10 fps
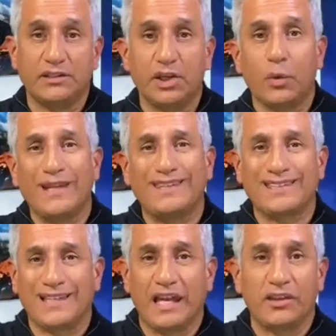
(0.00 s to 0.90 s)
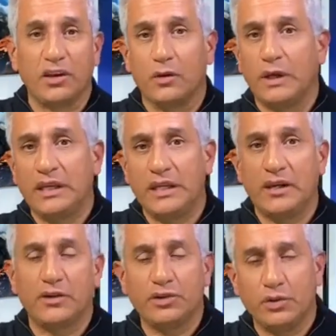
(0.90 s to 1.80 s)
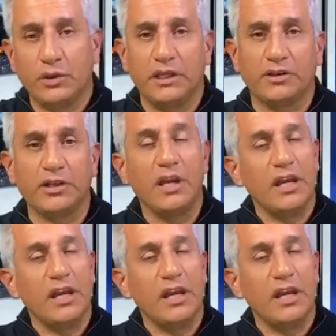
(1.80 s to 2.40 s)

you can wait this length, you can wait a year or 2 years.